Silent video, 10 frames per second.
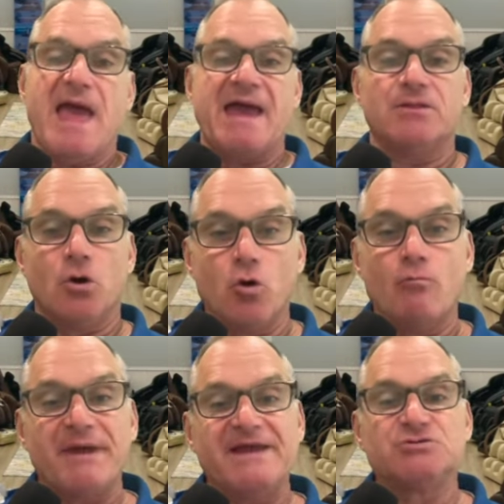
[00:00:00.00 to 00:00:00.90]
and the
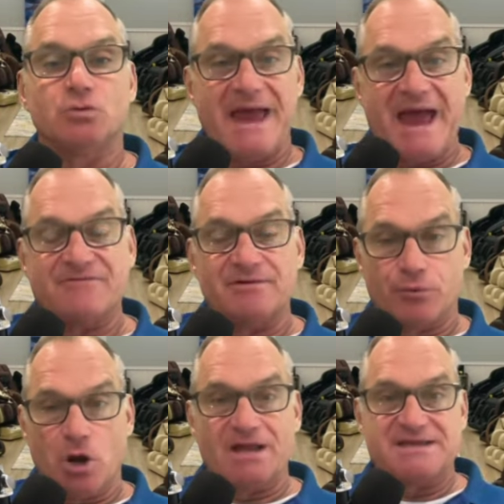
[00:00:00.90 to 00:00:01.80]
homepage will have it
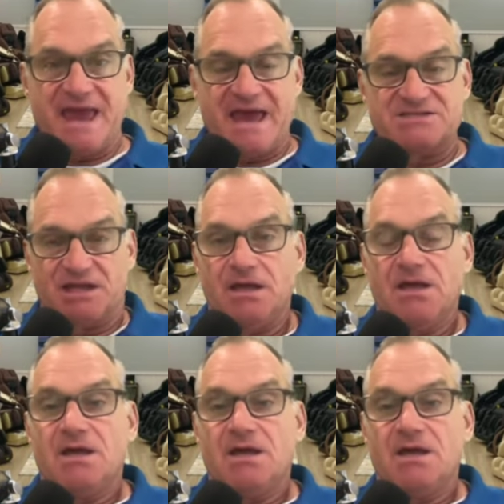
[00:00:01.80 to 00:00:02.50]
broadcasting